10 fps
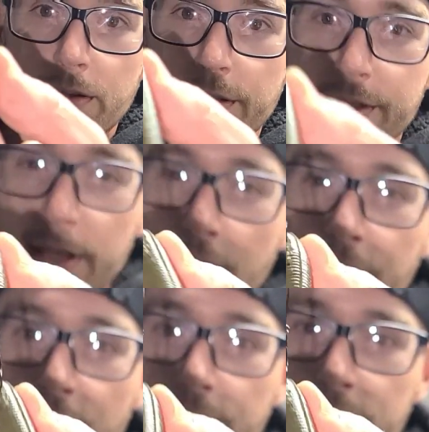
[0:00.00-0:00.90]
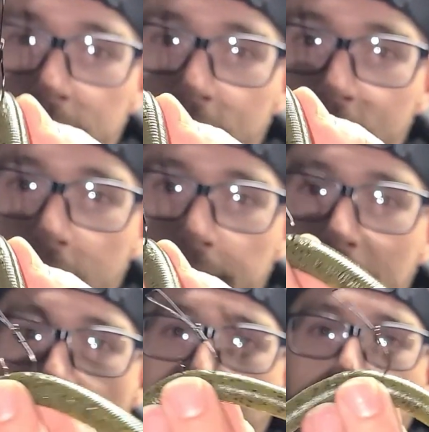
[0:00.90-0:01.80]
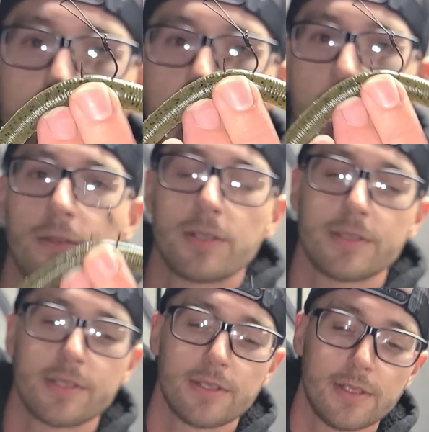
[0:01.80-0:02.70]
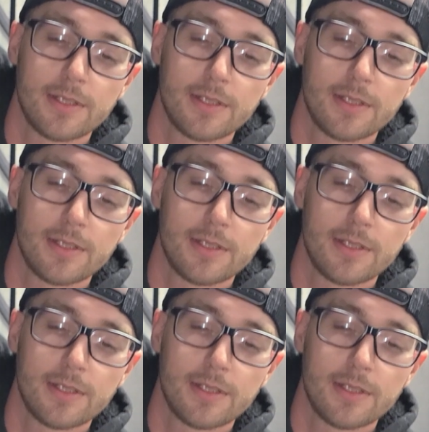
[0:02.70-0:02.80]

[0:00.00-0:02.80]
the Senko, just like that, backwards.